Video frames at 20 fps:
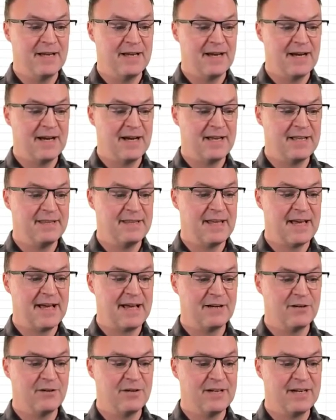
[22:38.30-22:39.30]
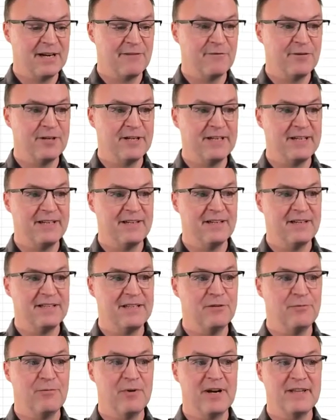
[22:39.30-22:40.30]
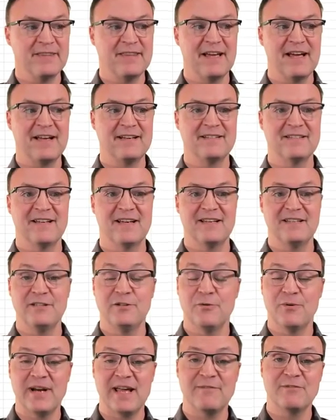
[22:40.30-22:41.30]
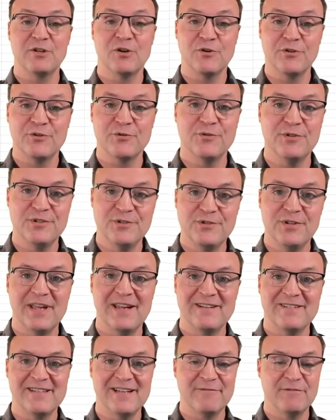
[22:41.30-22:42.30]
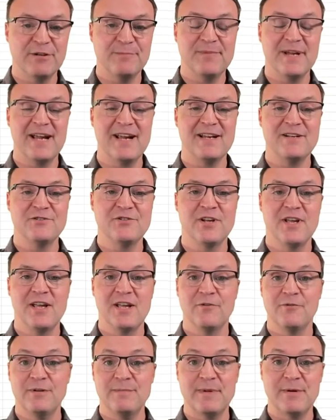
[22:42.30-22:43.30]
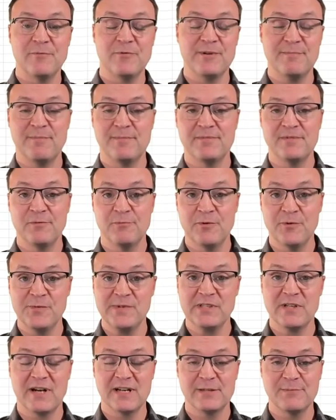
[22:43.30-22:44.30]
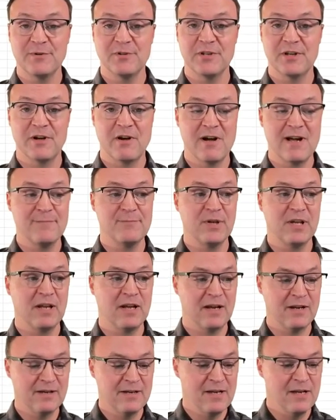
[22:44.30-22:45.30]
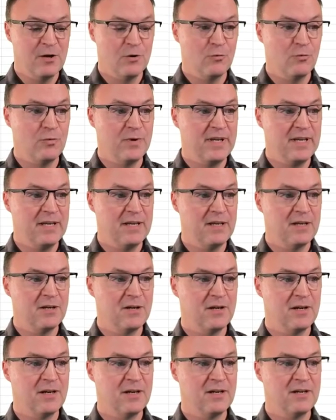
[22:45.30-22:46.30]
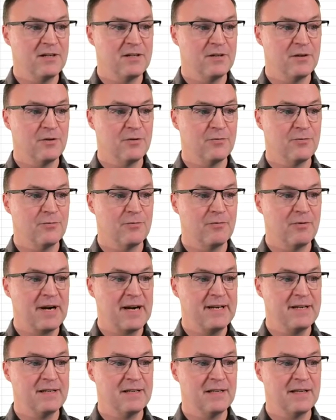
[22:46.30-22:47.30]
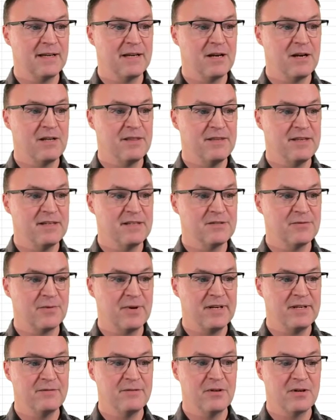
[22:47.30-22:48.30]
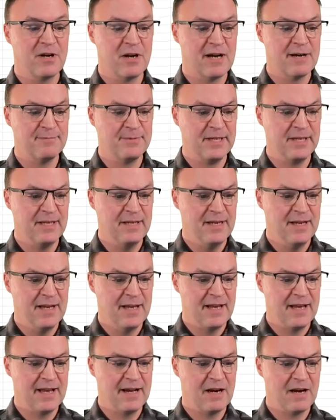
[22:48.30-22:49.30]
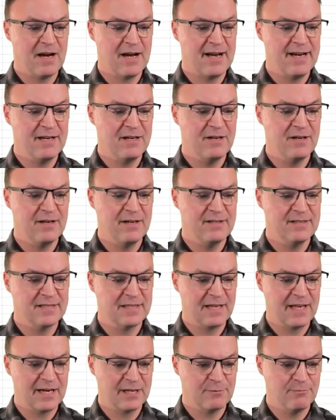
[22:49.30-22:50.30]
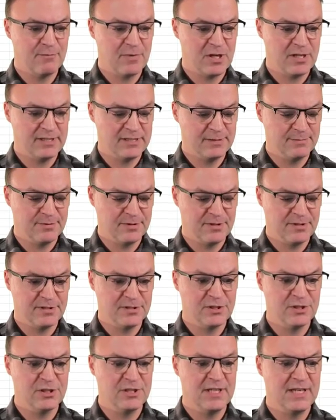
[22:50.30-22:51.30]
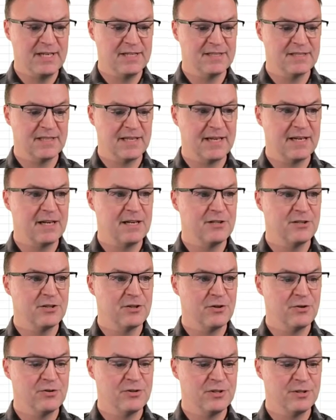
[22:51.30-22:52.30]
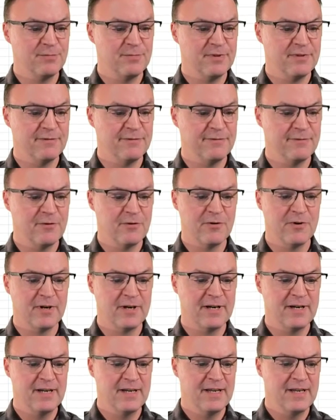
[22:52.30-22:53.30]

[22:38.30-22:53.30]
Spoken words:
that on every, you want that, you don't want to have to go through and do that on every page. Remember when we talked about the copying, we could right click on this, run copy, and I could select multiple sheets like I showed you before,